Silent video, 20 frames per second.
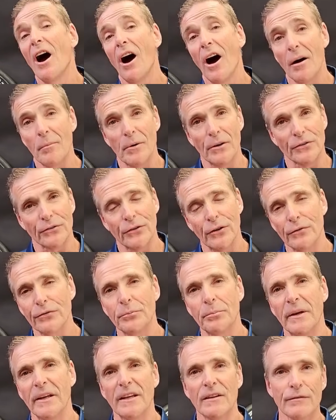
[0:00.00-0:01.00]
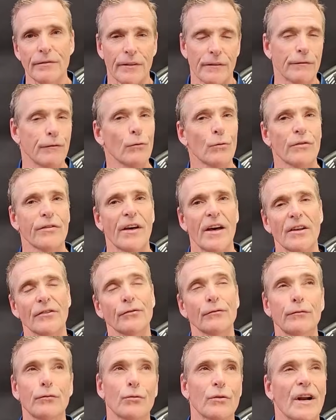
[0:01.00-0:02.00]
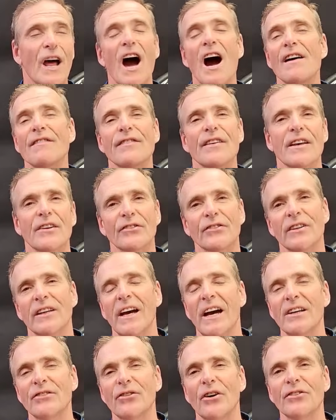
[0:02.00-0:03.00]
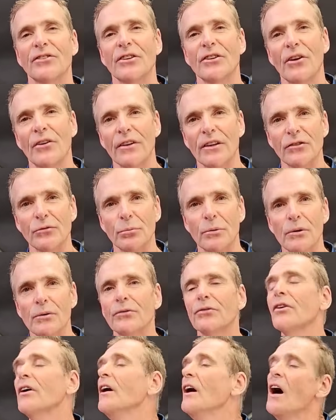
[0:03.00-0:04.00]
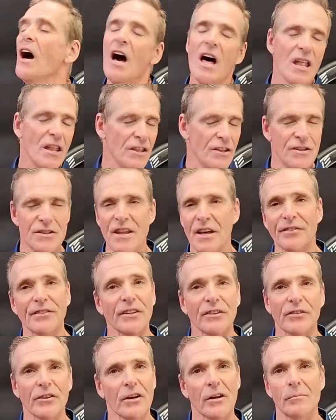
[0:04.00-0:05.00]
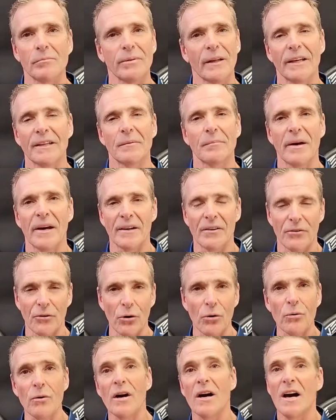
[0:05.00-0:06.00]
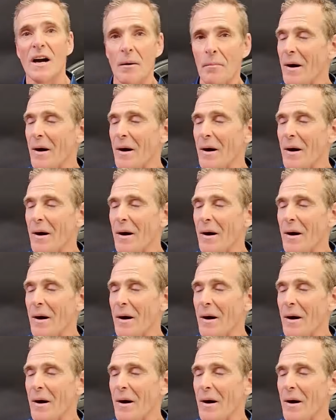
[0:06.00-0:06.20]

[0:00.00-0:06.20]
I myself, speaking for the 4,500 Ks I did on these wheels, nothing to complain about at all.